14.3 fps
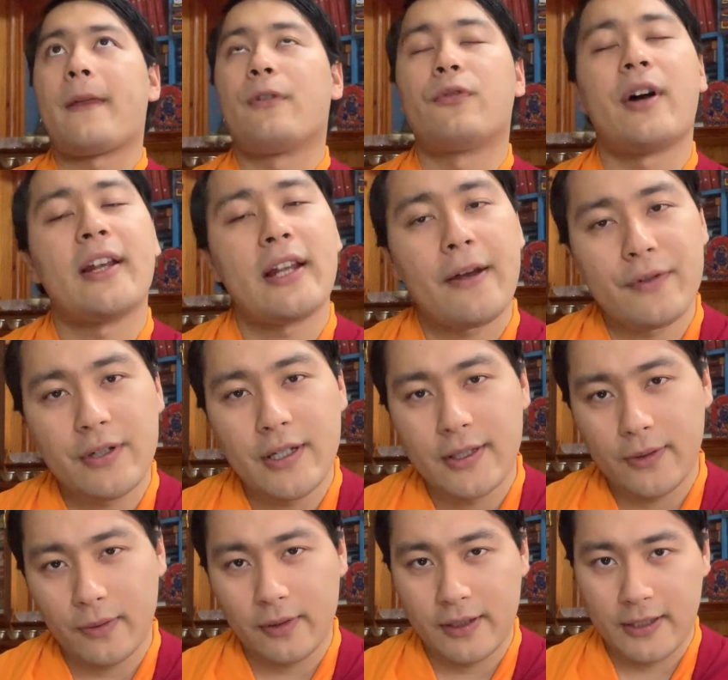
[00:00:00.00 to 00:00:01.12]
Right after His
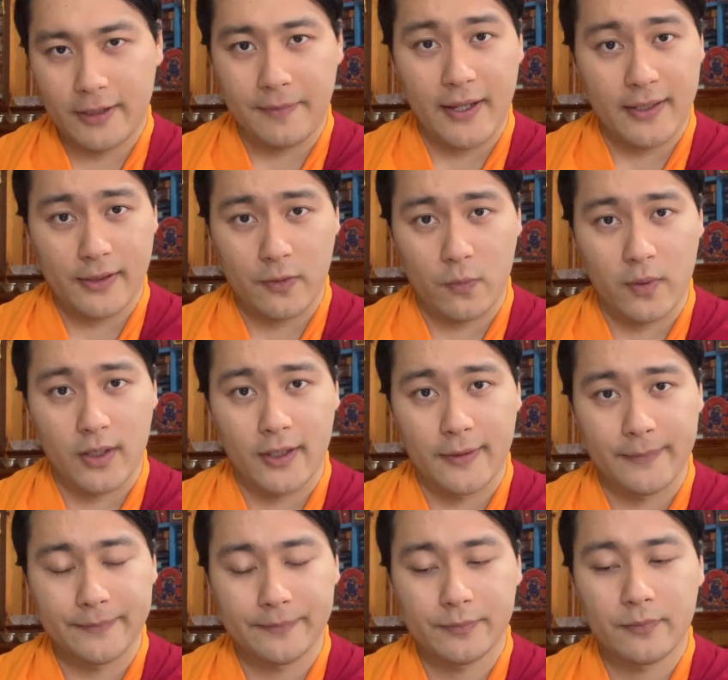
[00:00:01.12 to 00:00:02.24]
Holiness passed away,
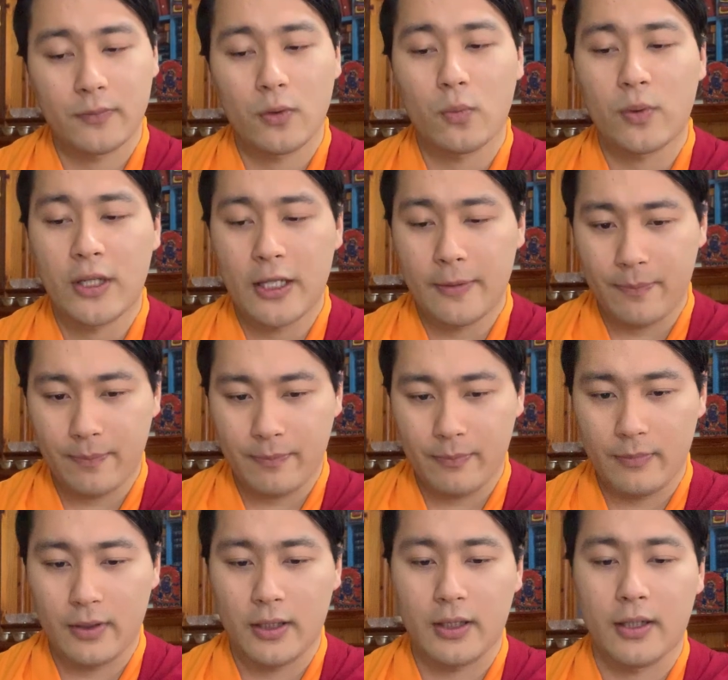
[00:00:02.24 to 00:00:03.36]
we
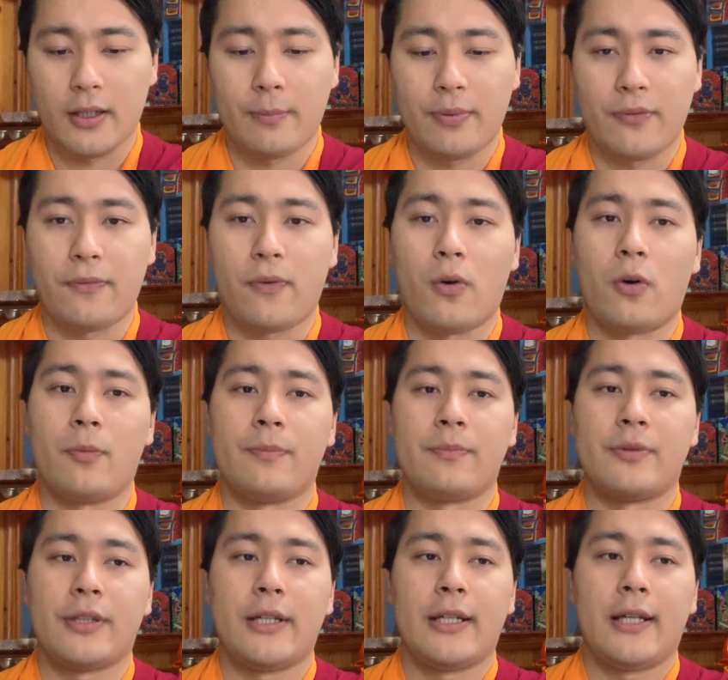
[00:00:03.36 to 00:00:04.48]

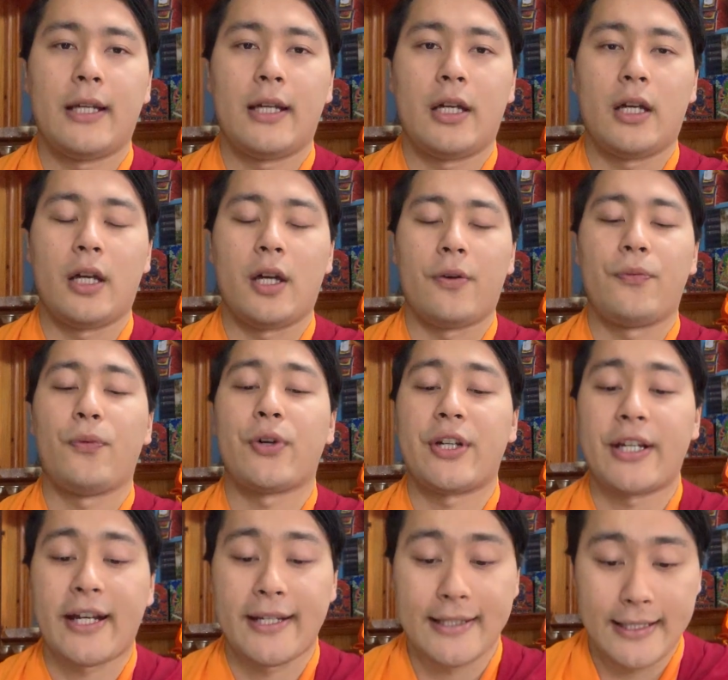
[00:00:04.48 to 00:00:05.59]
performed
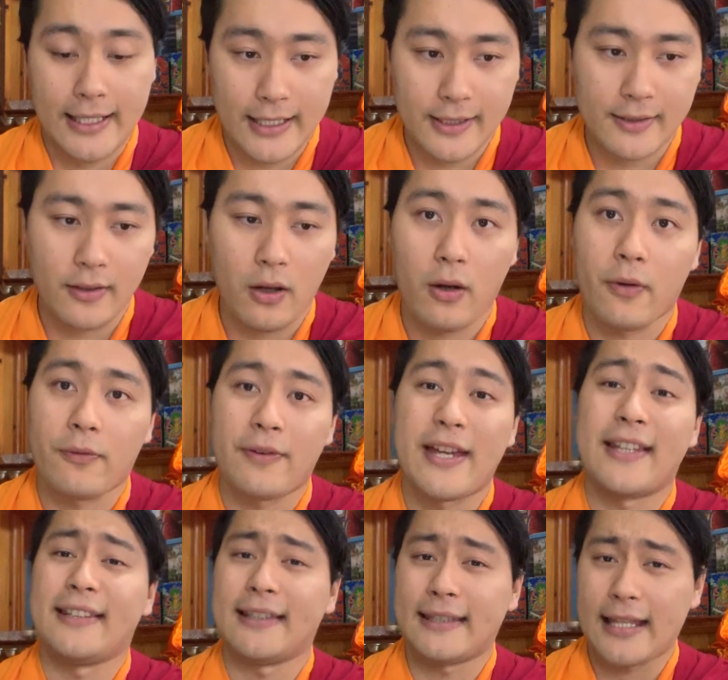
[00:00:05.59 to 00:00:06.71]
49 days of
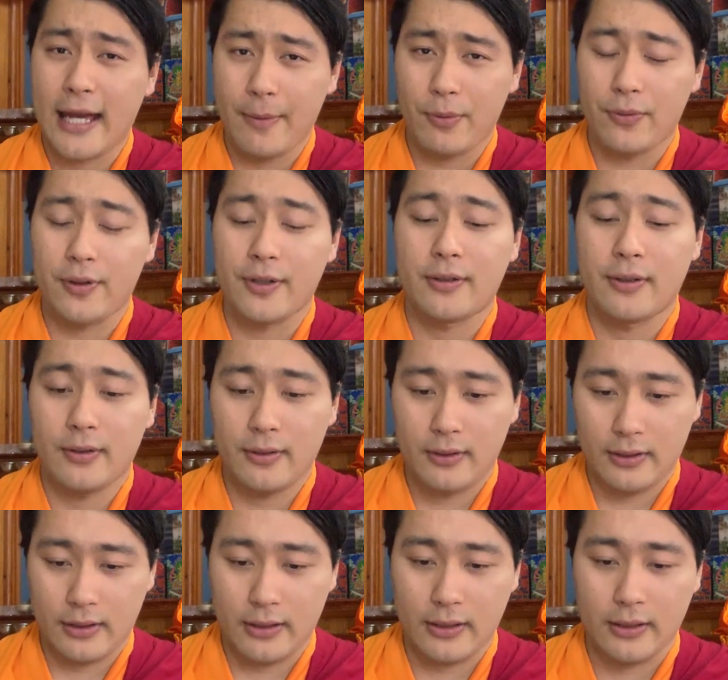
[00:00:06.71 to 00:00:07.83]
elaborate
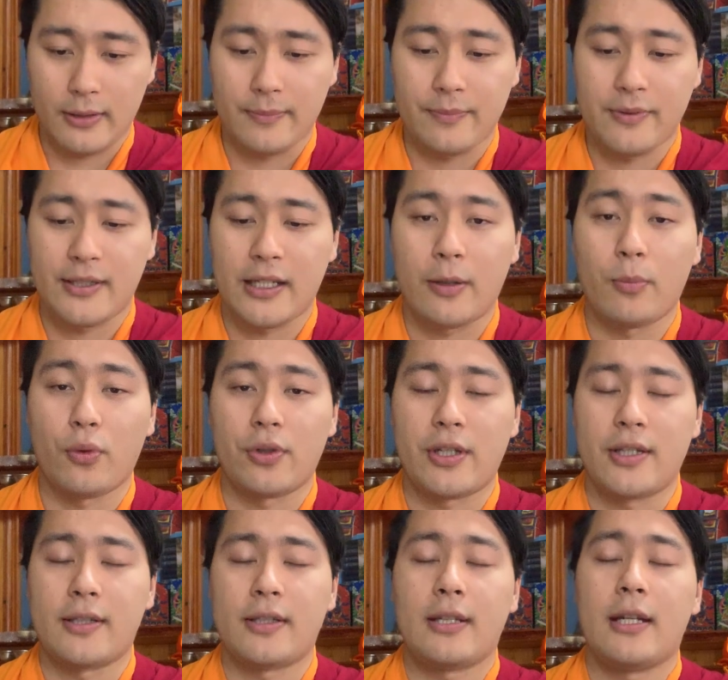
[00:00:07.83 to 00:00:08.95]

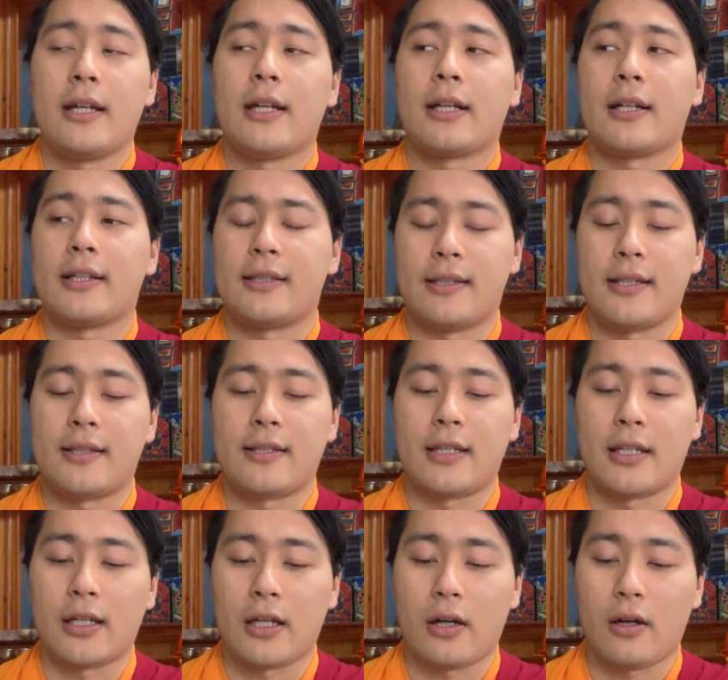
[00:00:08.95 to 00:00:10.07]
ceremonies
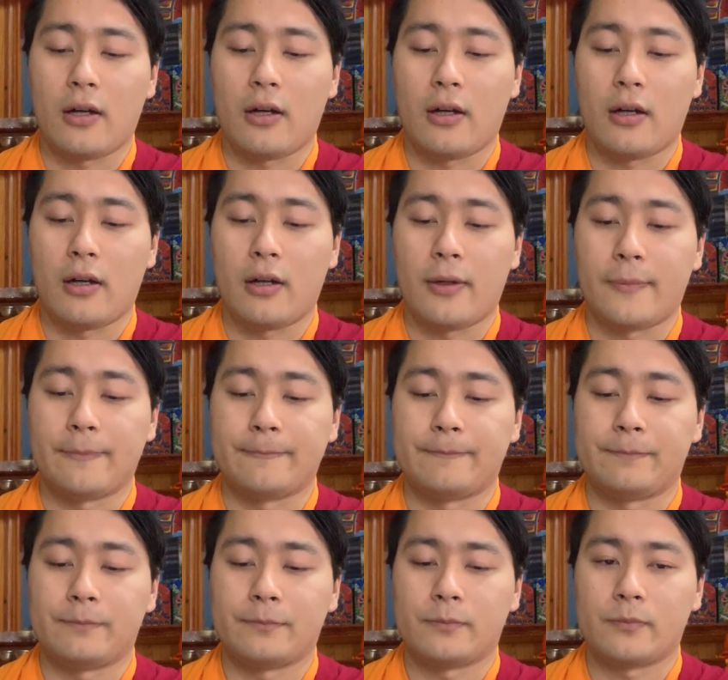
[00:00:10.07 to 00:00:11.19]
consisting
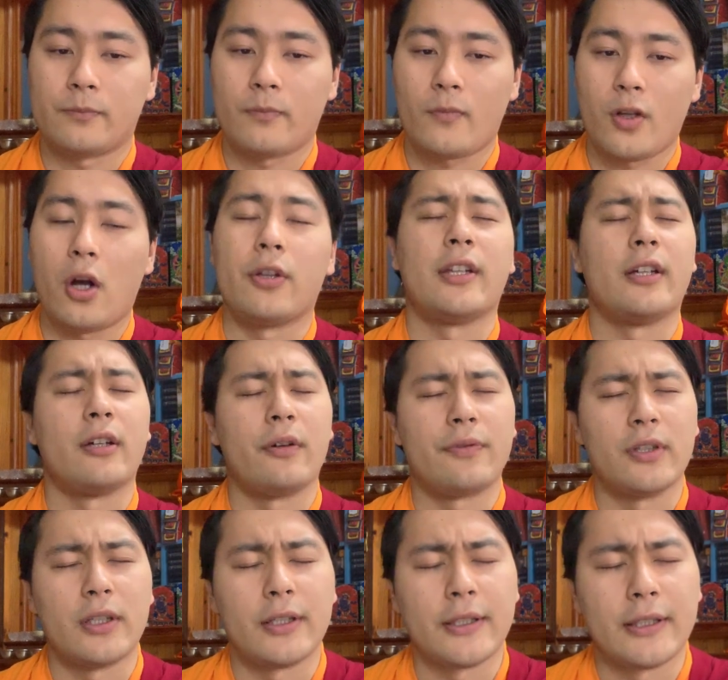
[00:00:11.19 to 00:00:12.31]
of
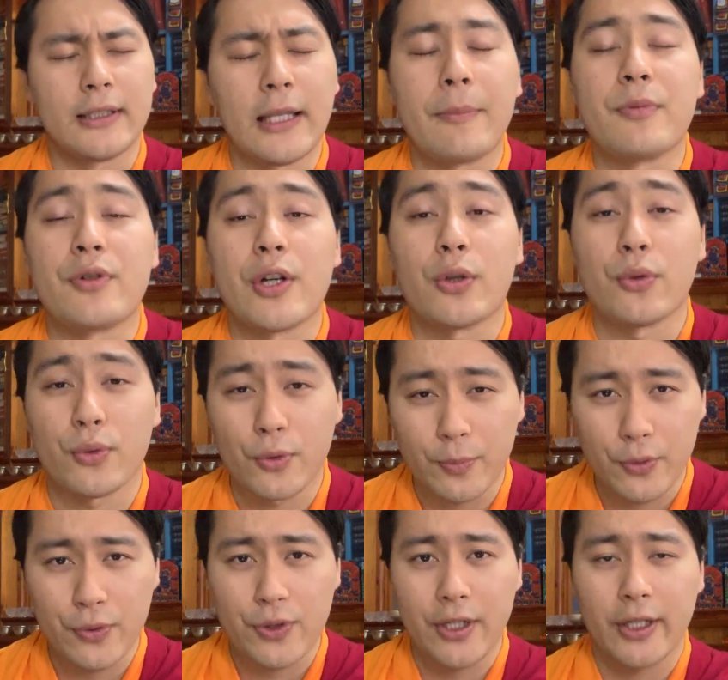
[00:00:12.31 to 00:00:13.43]
the Lamdre Guru
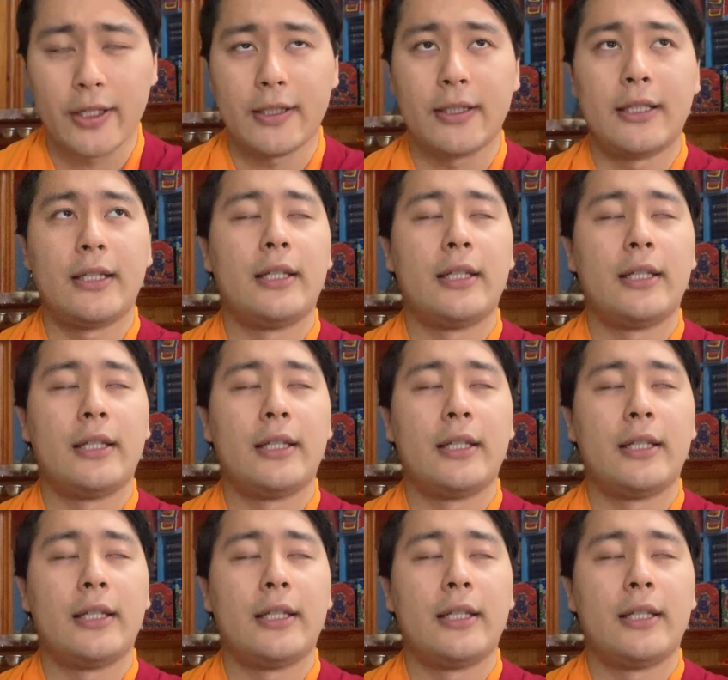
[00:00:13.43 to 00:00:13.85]
Puja,